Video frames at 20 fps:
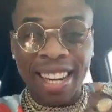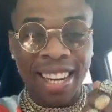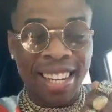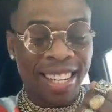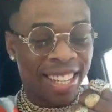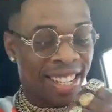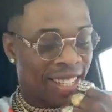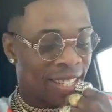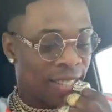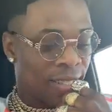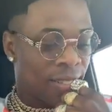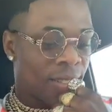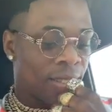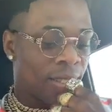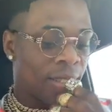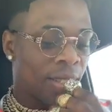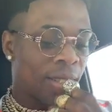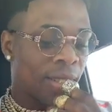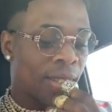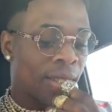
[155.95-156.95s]

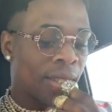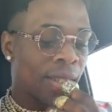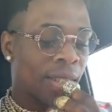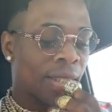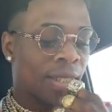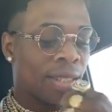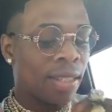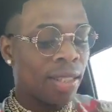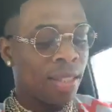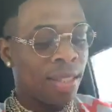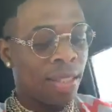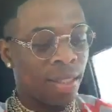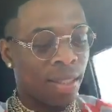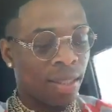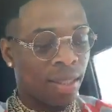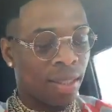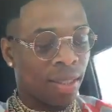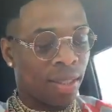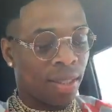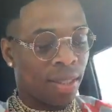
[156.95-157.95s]

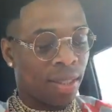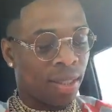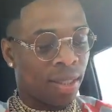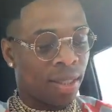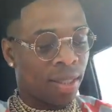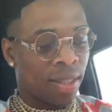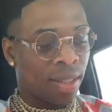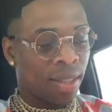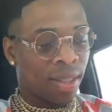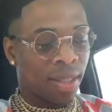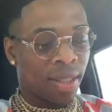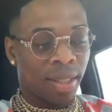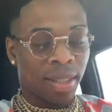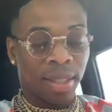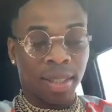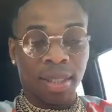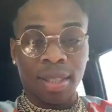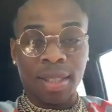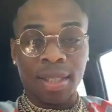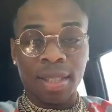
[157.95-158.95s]

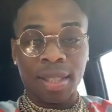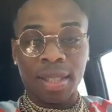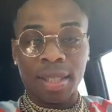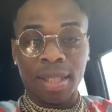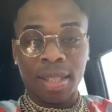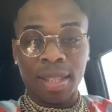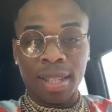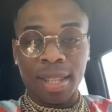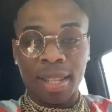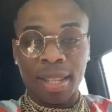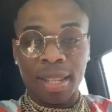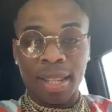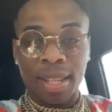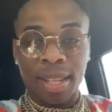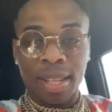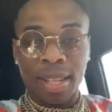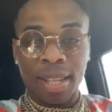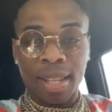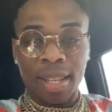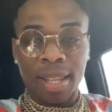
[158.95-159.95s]

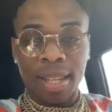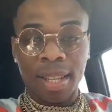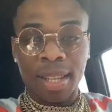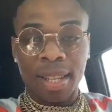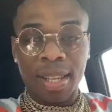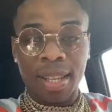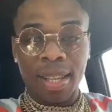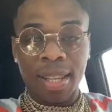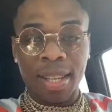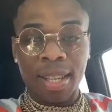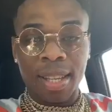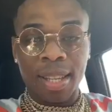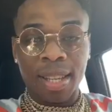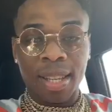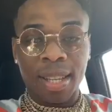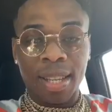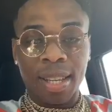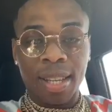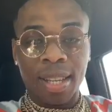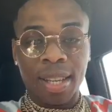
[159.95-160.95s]

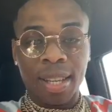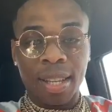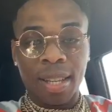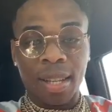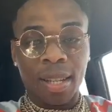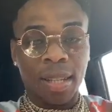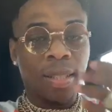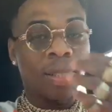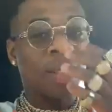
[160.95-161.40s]
Nothing is said.